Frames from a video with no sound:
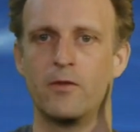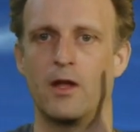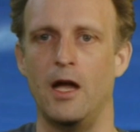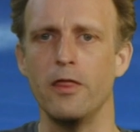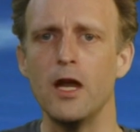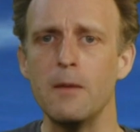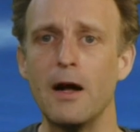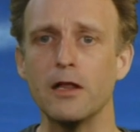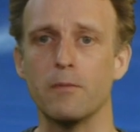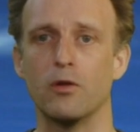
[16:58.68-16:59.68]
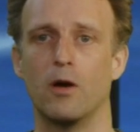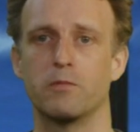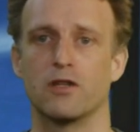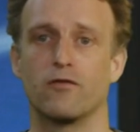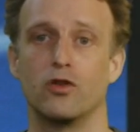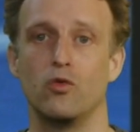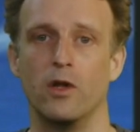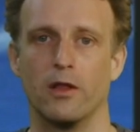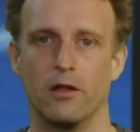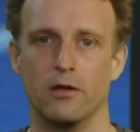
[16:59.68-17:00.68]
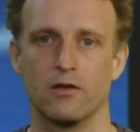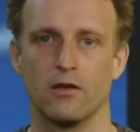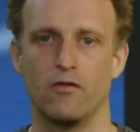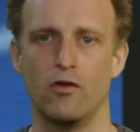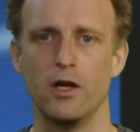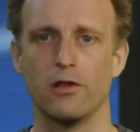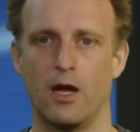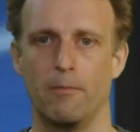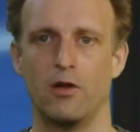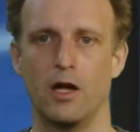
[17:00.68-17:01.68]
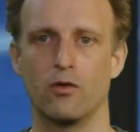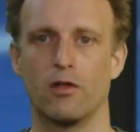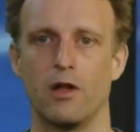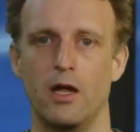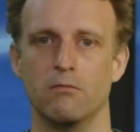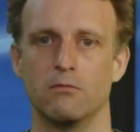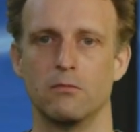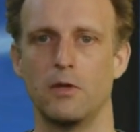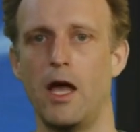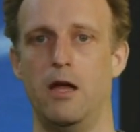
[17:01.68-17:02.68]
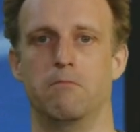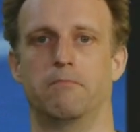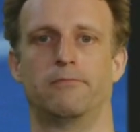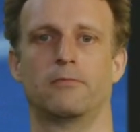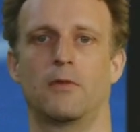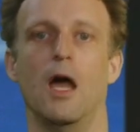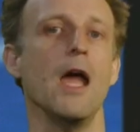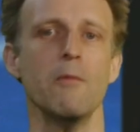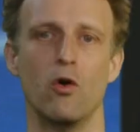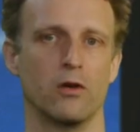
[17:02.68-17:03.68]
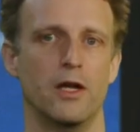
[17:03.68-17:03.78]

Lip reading: And there are multiple options for doing this. For example, I could say, hey, I'm only